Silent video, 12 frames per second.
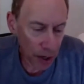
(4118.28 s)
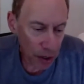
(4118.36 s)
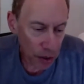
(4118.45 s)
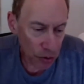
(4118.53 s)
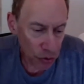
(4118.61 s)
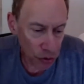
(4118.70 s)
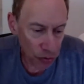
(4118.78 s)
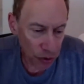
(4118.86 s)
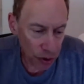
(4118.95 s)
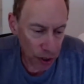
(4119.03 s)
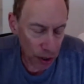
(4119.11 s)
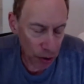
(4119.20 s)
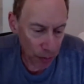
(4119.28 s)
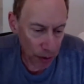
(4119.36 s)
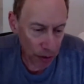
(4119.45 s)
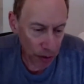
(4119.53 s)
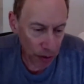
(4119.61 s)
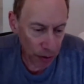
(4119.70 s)
You shoot the
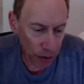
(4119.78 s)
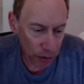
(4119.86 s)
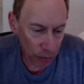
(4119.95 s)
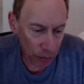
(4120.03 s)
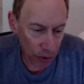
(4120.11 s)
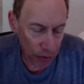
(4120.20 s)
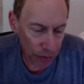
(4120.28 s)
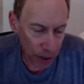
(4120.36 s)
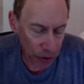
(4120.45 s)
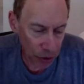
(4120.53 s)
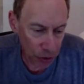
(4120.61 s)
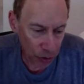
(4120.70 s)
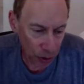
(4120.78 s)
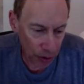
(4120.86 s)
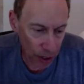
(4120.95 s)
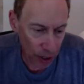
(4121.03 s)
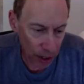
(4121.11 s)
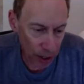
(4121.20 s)
nanoparticle with the messenger
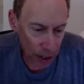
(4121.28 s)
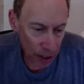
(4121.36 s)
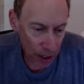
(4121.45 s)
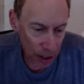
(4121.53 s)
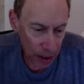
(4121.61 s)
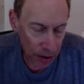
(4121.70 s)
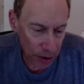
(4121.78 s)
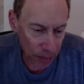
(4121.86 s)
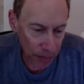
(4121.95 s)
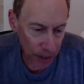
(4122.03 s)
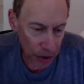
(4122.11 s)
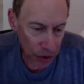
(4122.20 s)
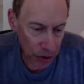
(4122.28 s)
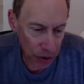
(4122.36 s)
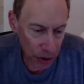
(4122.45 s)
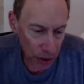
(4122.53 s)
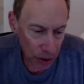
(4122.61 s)
RNA into the patient.